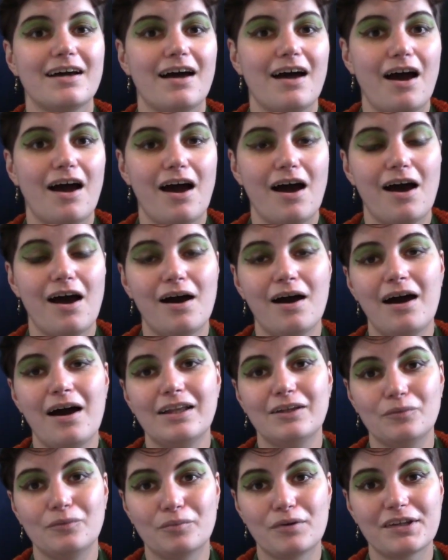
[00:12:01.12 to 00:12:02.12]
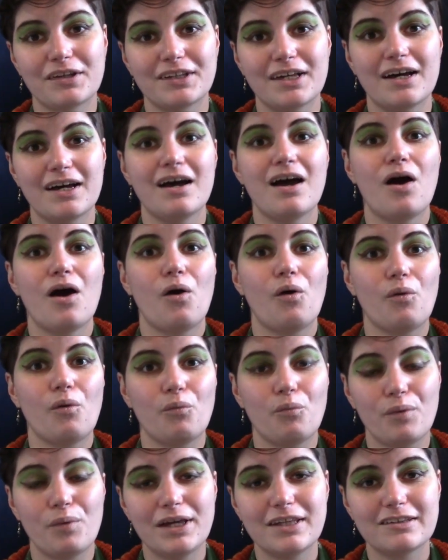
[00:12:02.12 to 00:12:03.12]
her little brother
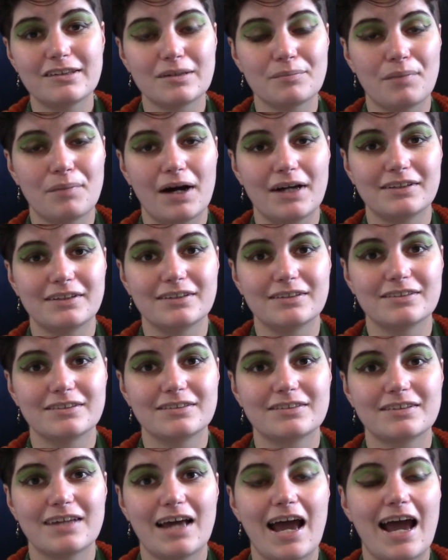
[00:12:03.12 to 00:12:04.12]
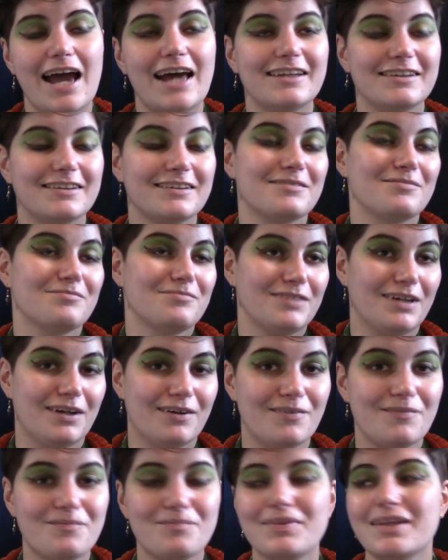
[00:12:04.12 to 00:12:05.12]
with the bidons, and
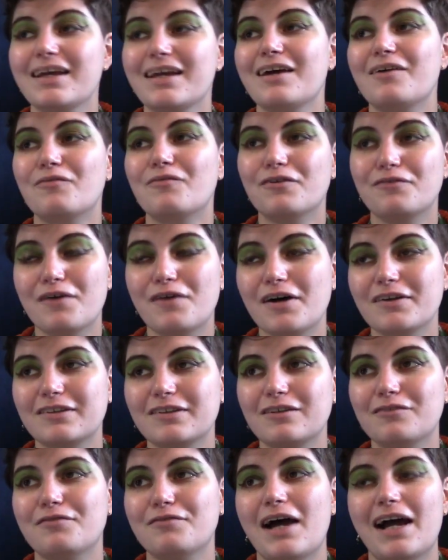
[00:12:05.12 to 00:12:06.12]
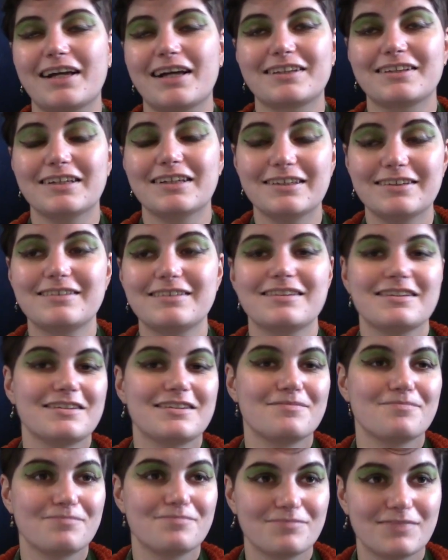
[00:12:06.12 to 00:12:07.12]
refers to the fact that
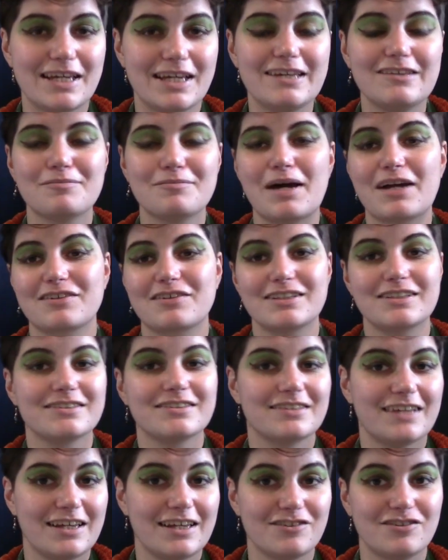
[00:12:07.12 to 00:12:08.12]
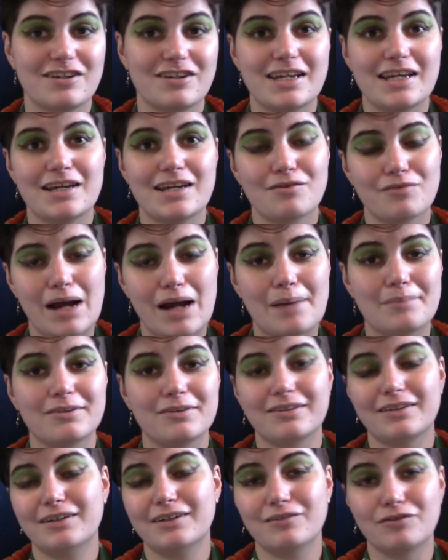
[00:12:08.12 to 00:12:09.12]
he smashes and she grabs,
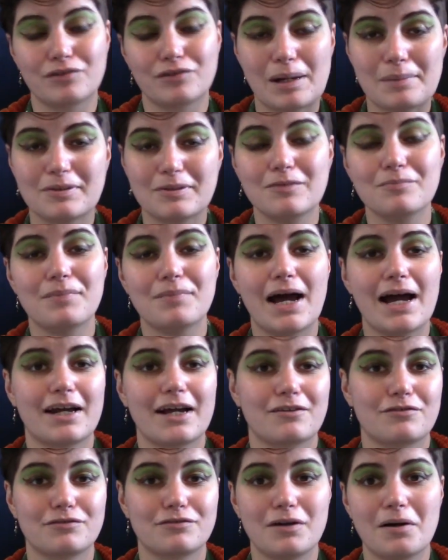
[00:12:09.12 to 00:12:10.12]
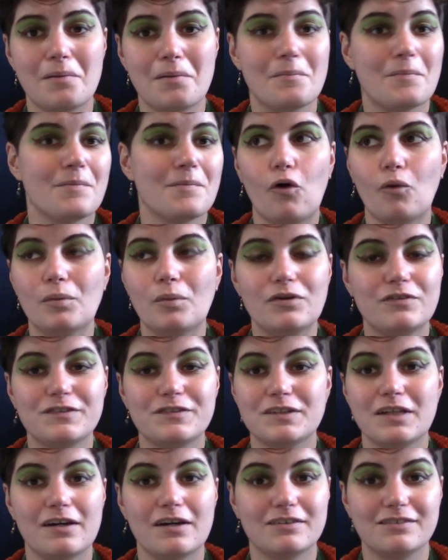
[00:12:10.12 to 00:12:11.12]
and kind of grabs him back from
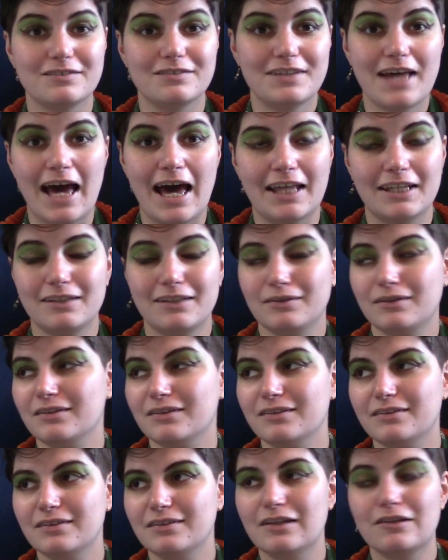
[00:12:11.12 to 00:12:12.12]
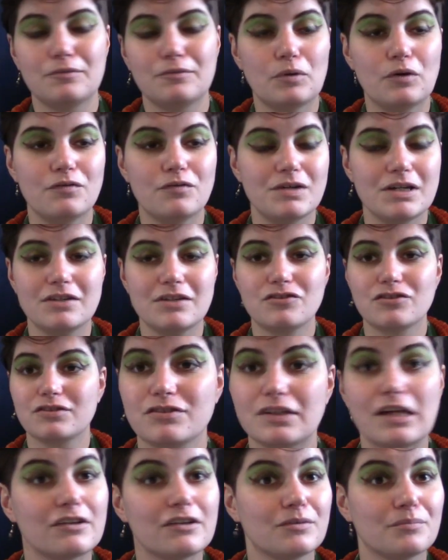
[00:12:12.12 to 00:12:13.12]
almost certain death, because this movie
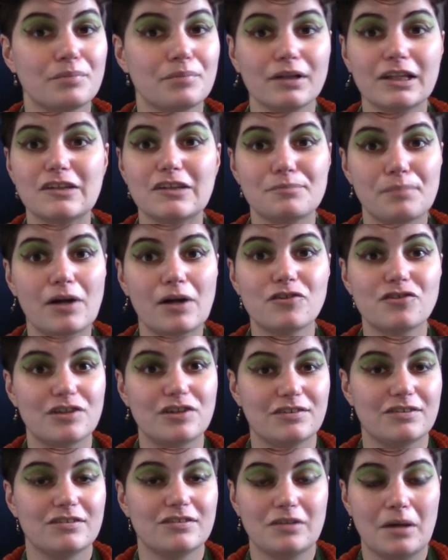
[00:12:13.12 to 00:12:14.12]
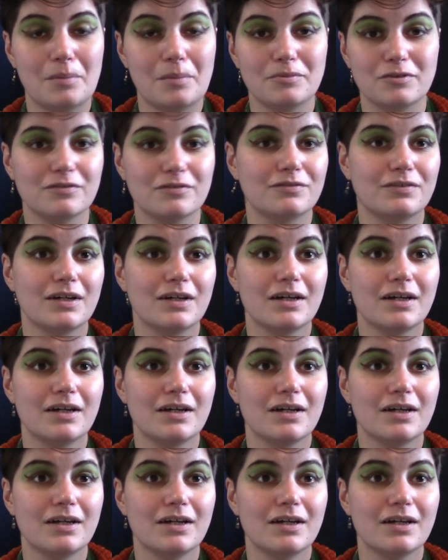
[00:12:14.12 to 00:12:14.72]
just doesn't pull its punches in terms of